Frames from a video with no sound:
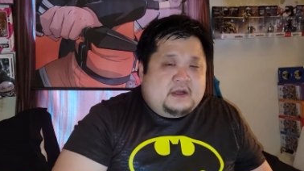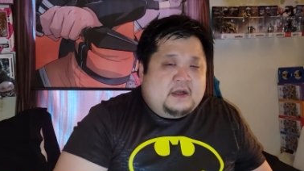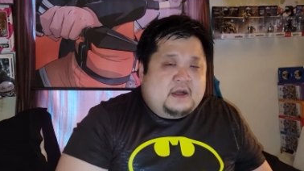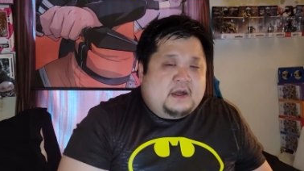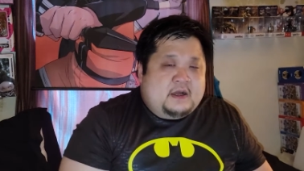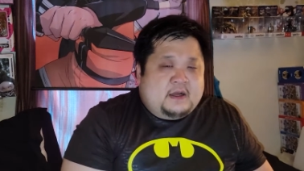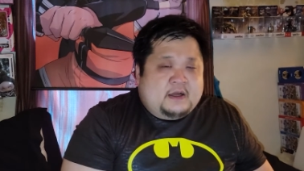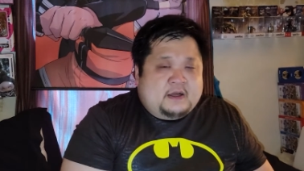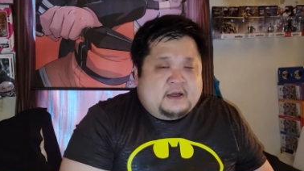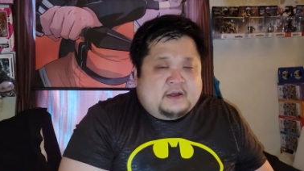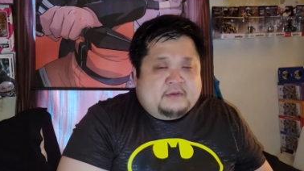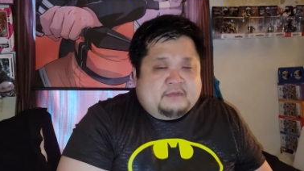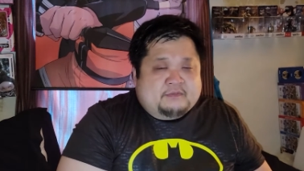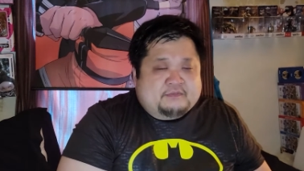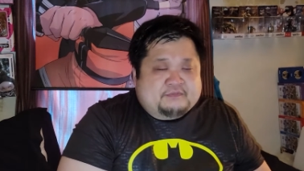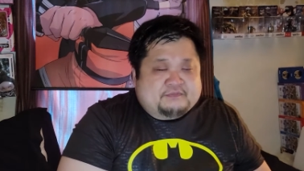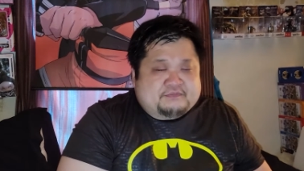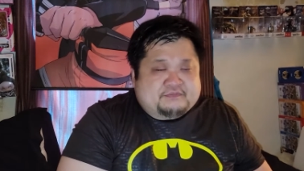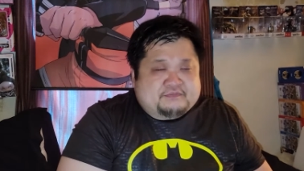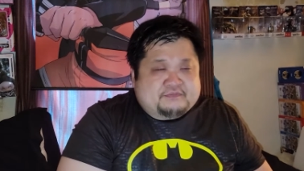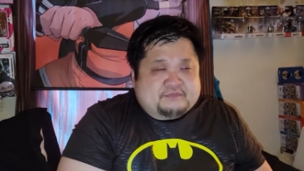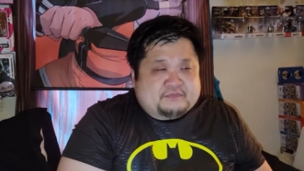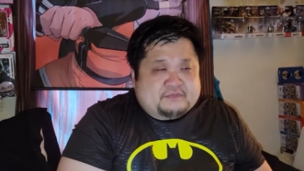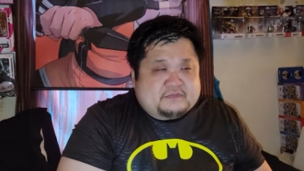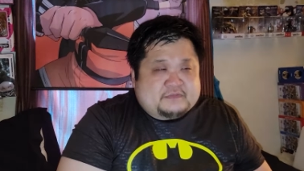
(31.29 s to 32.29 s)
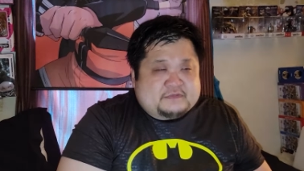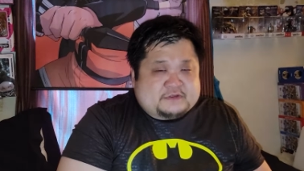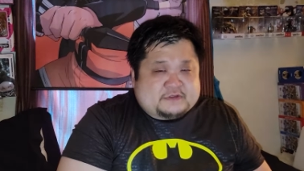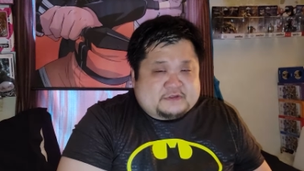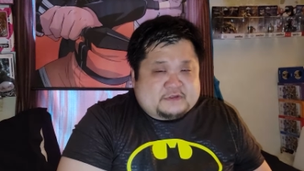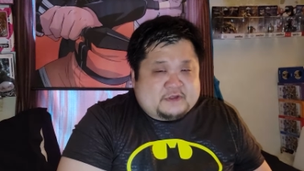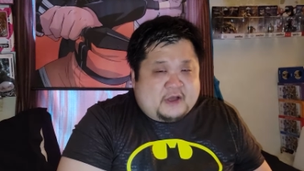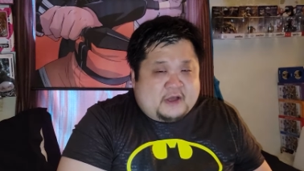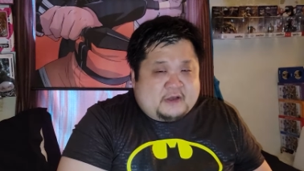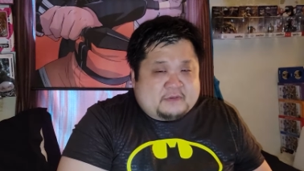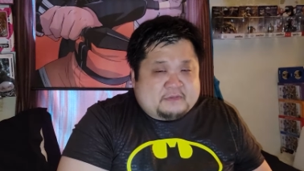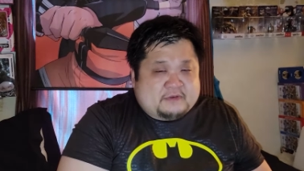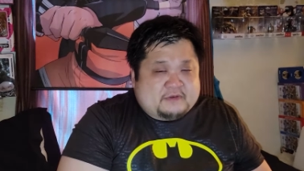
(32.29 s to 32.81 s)
It's a
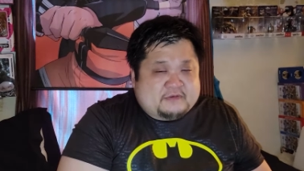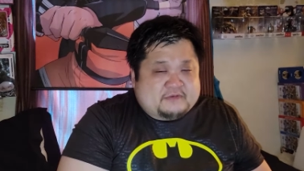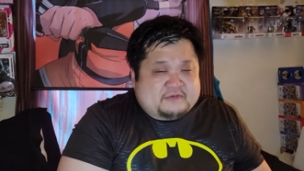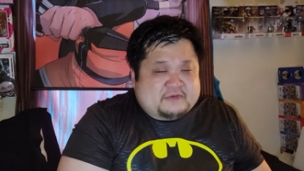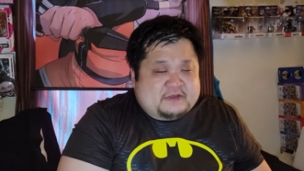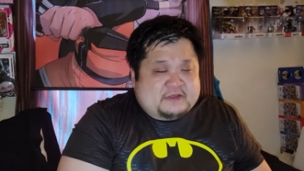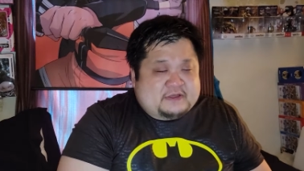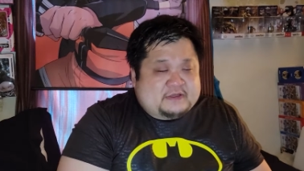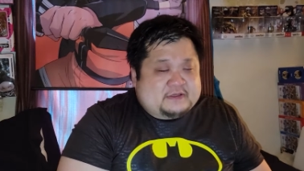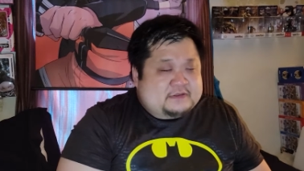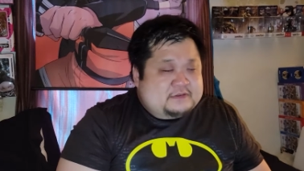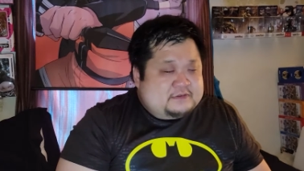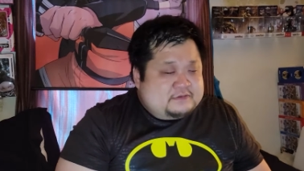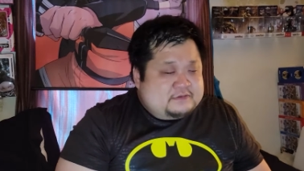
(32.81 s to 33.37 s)
long movie,